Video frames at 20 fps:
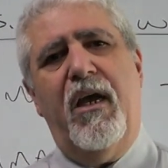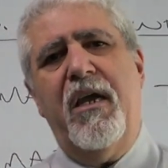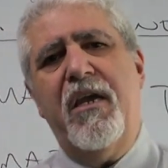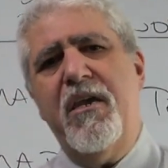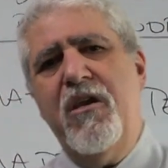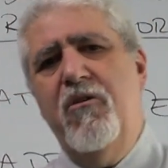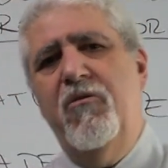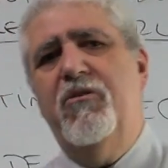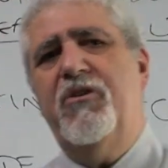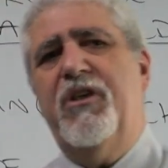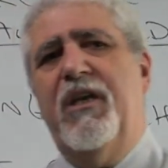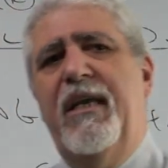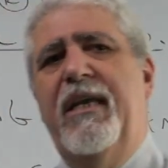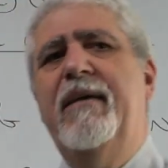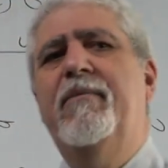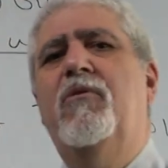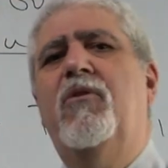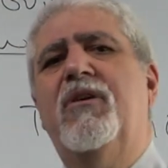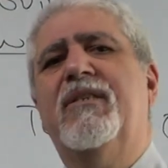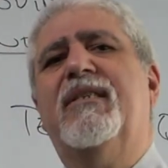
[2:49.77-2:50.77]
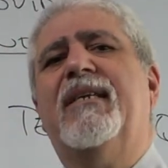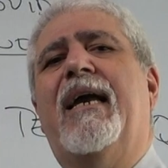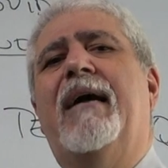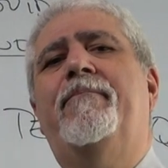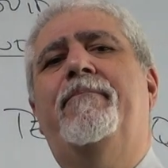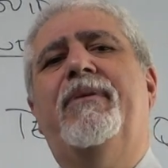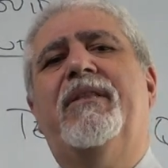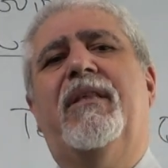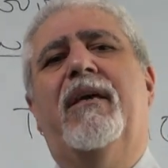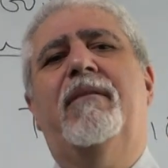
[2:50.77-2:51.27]
Usually, most
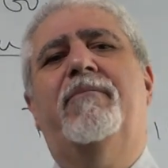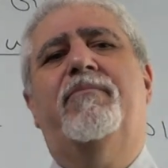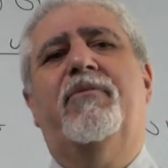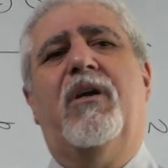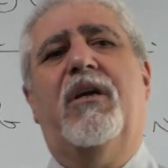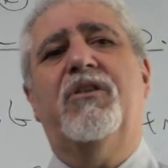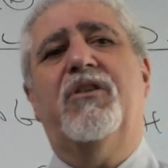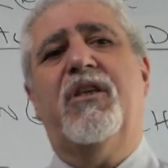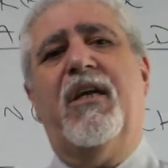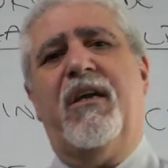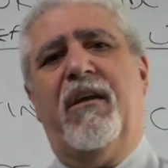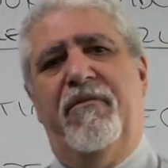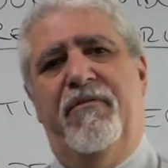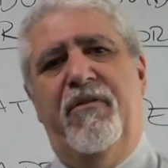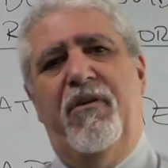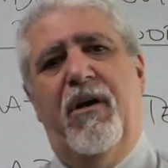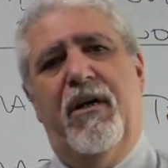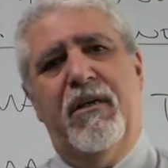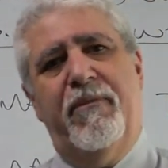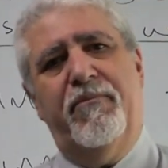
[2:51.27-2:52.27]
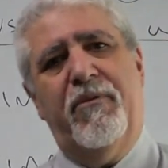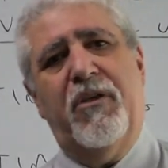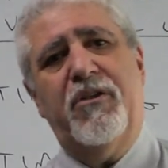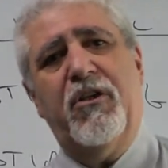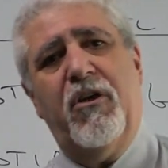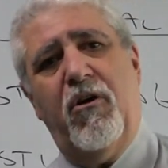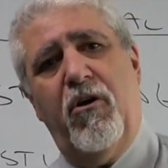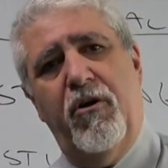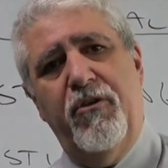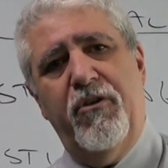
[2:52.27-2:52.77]
capital project, if you are a
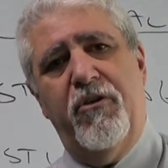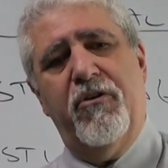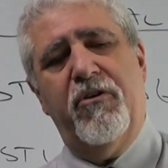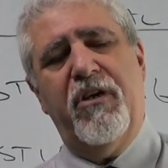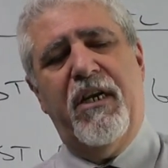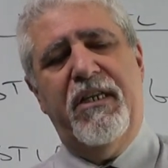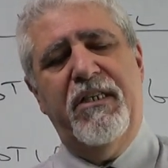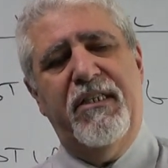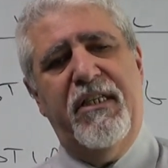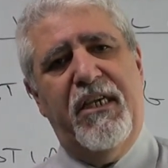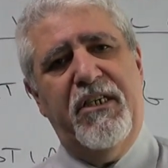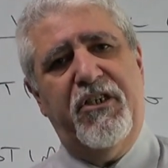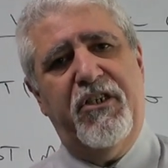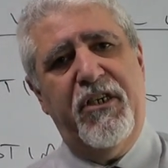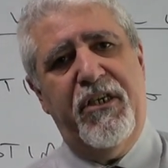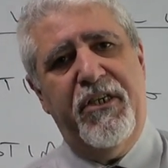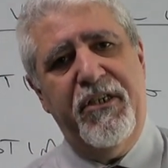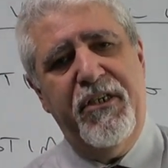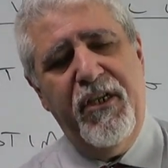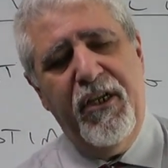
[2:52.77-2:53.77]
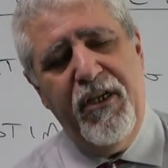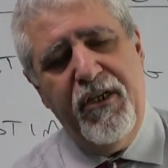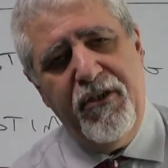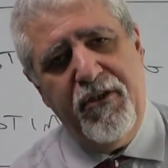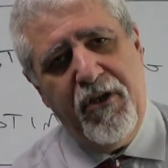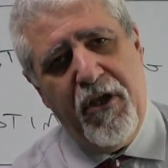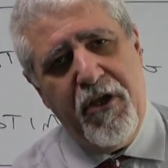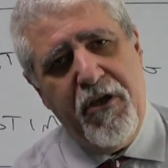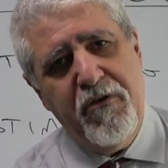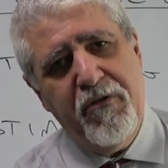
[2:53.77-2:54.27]
project owner organization,
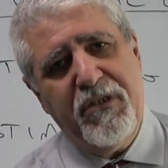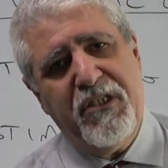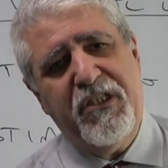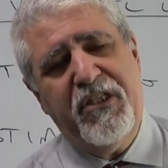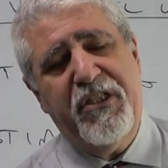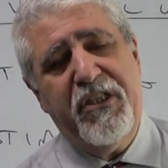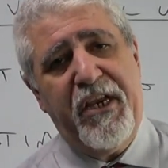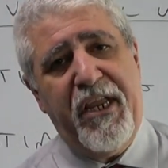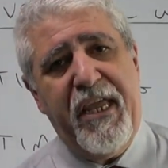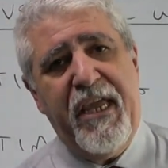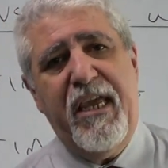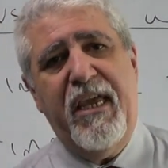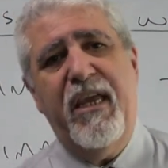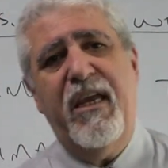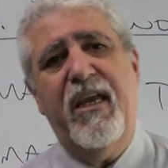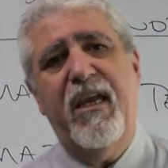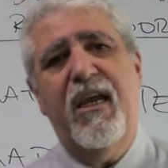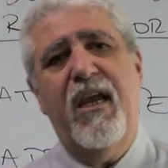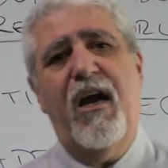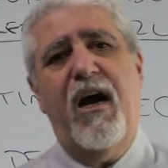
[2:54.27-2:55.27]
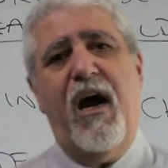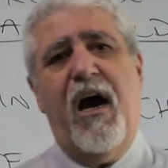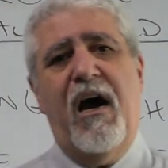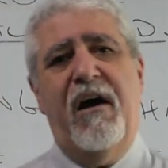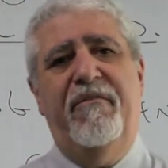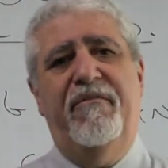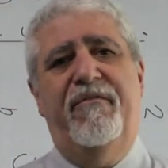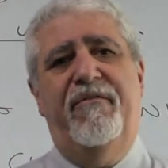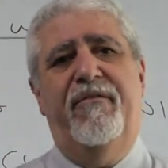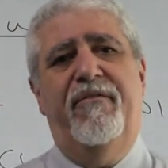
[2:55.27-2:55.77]
you use 3
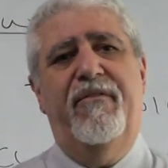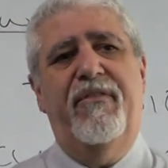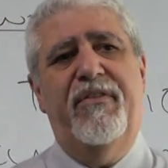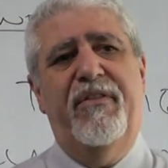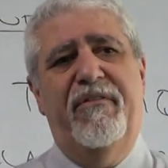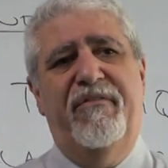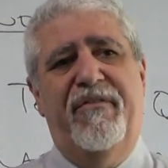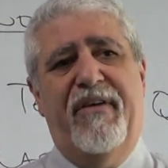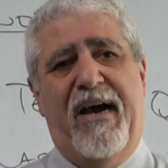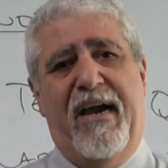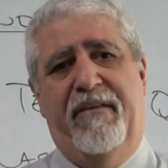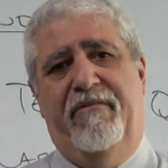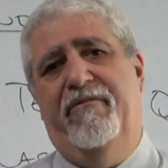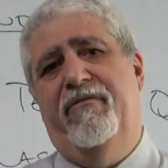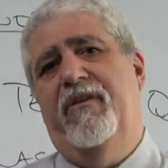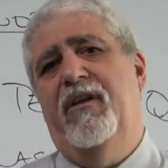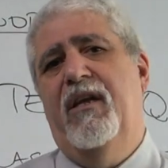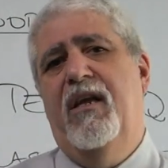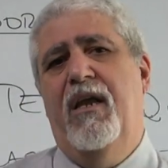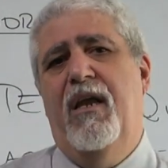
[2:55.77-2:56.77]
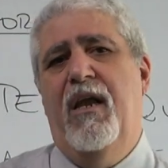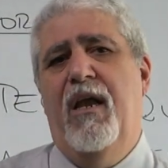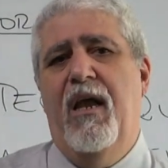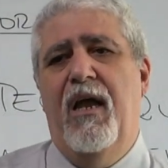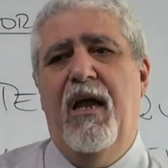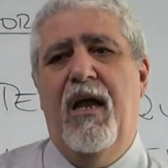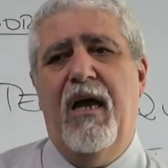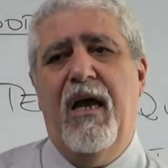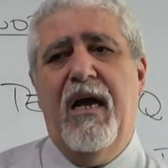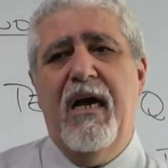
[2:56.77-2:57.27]
of the 5.
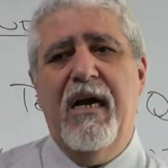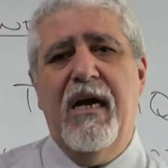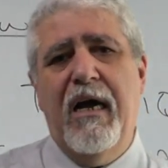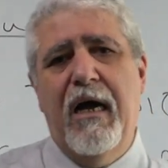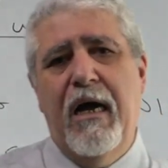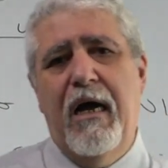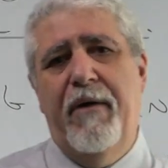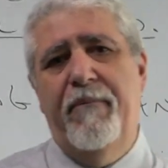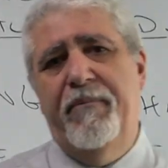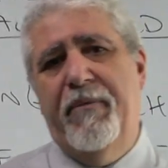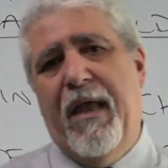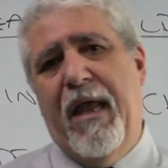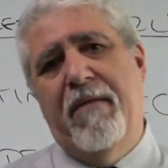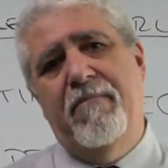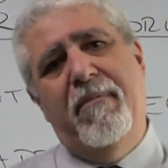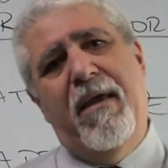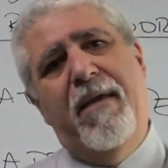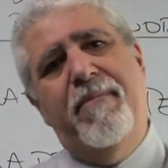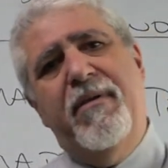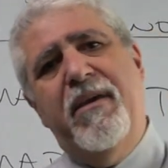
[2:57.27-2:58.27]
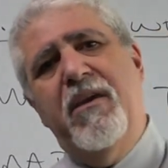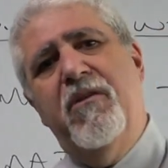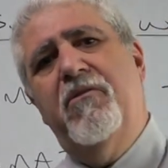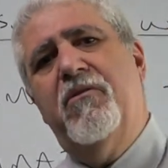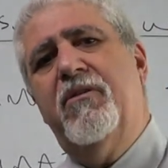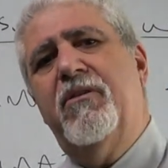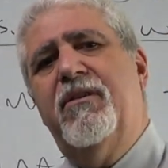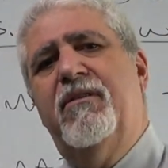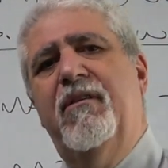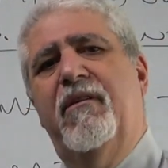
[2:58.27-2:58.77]
And maybe
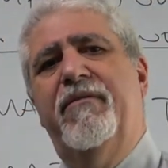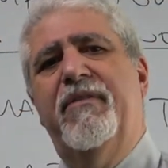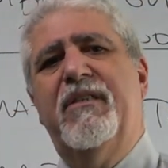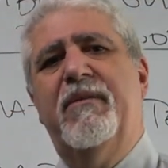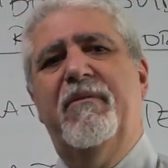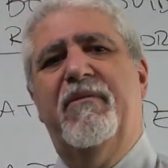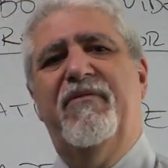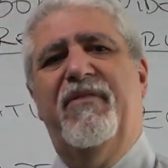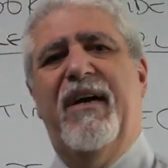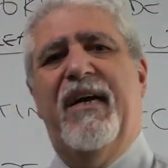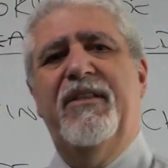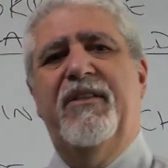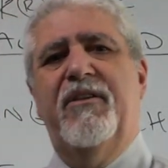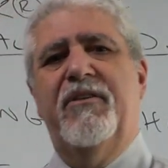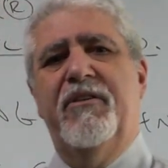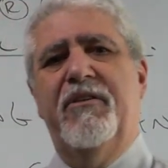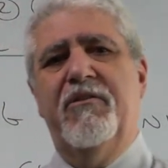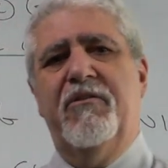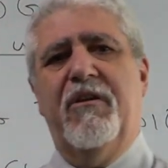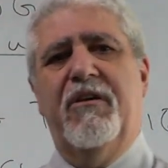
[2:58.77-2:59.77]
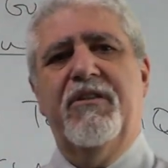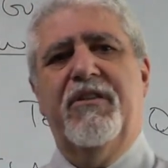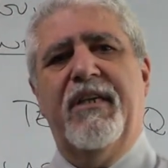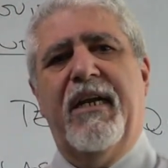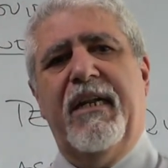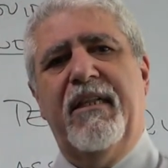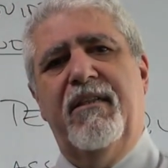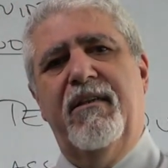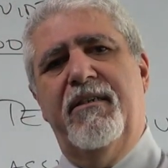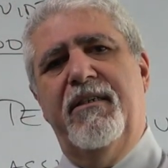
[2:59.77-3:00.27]
your service provider, your
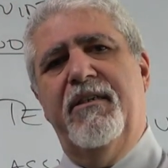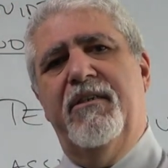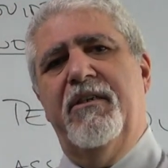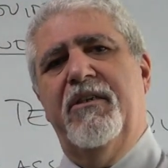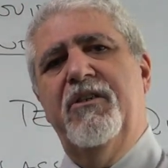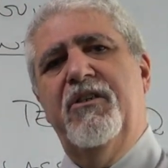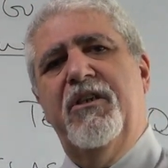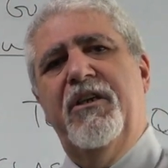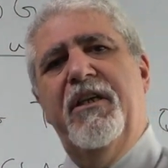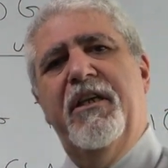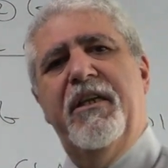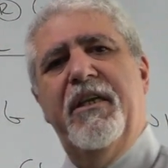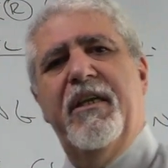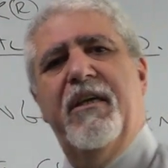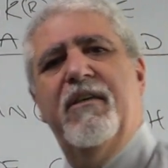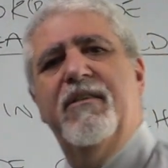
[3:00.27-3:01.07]
contractor, your engineering